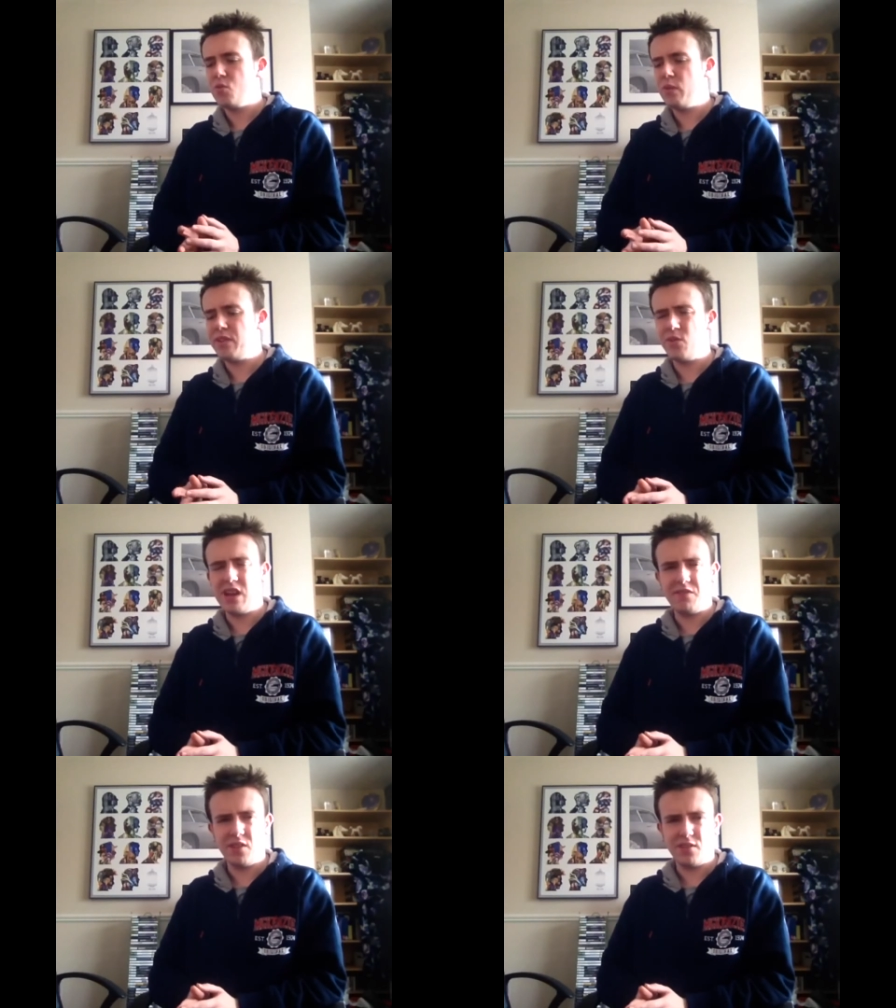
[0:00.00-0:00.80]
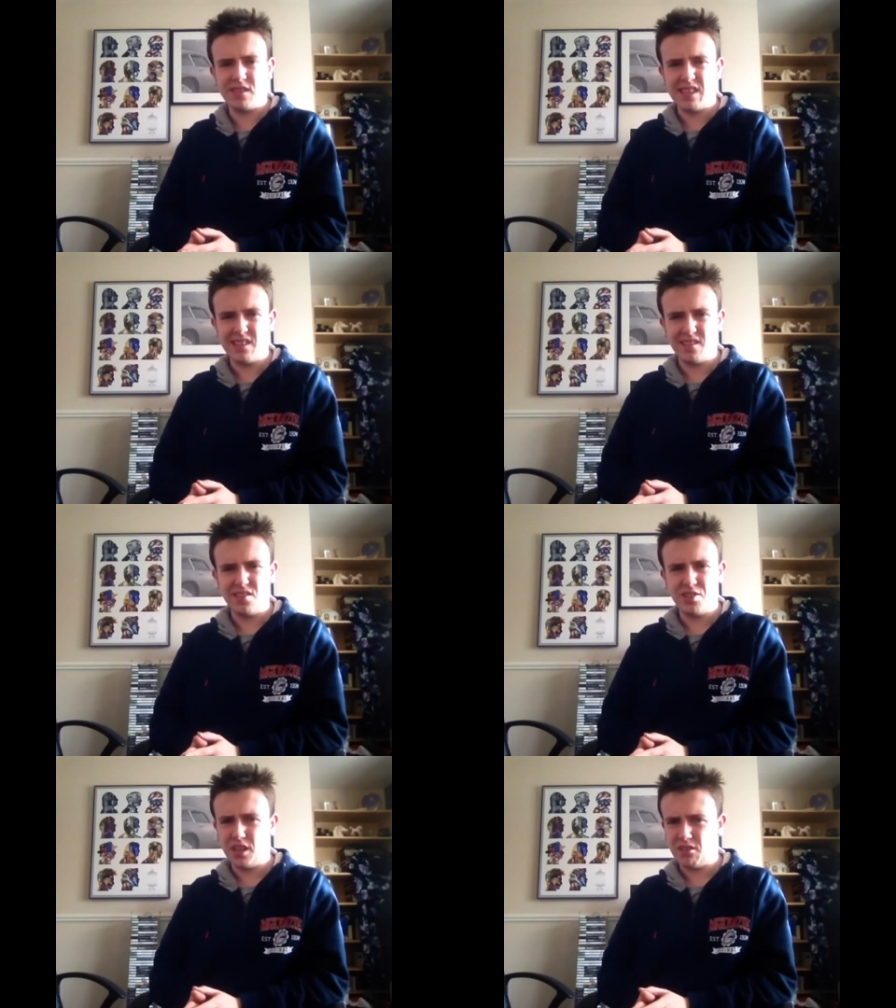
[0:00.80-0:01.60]
We don't have it on telly
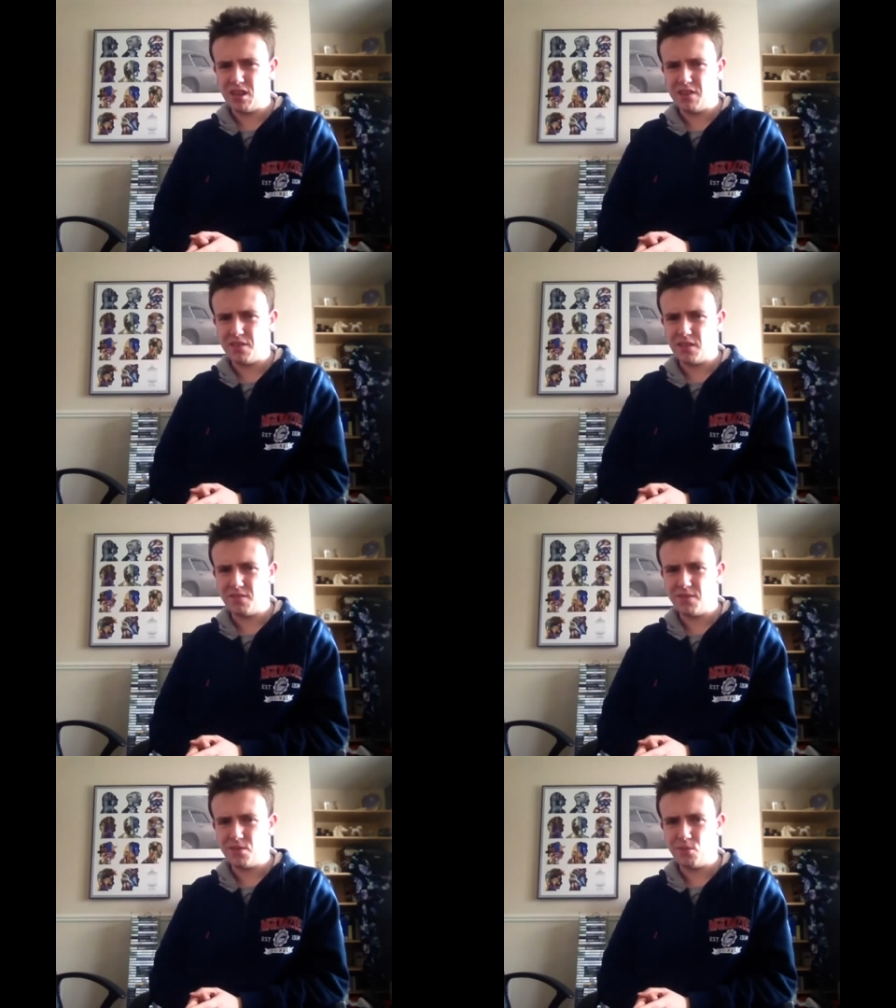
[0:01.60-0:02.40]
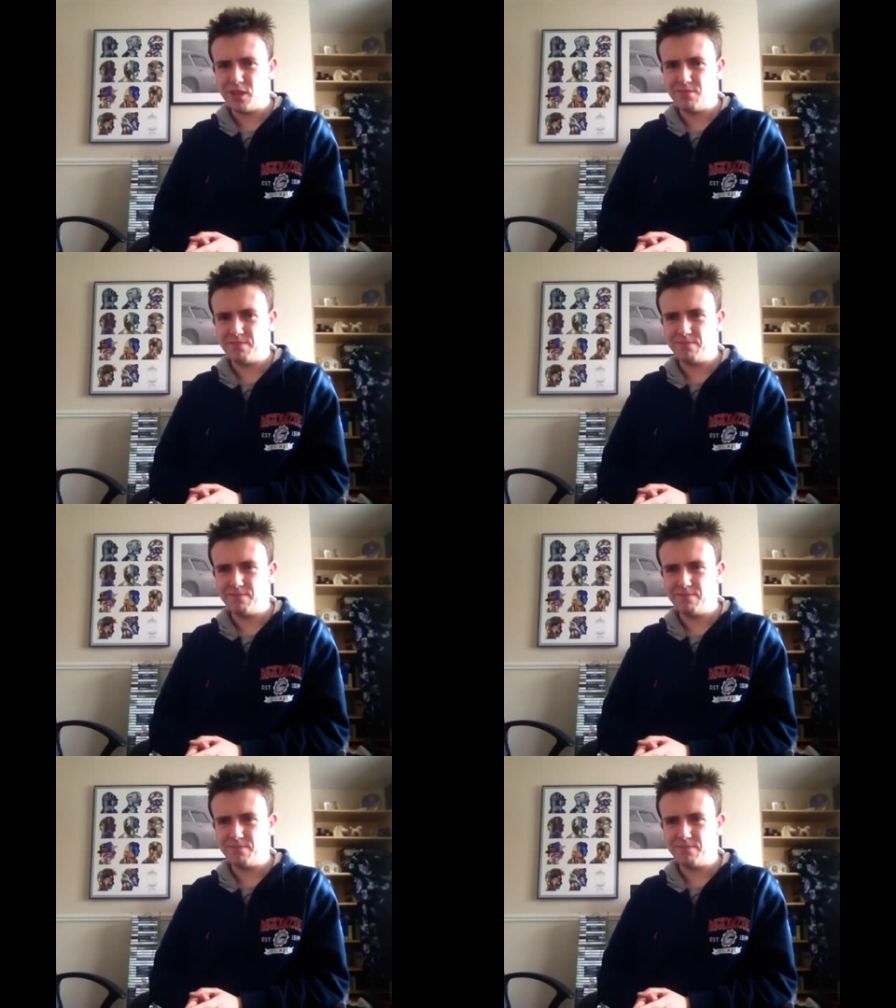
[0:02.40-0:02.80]
this year either, do we?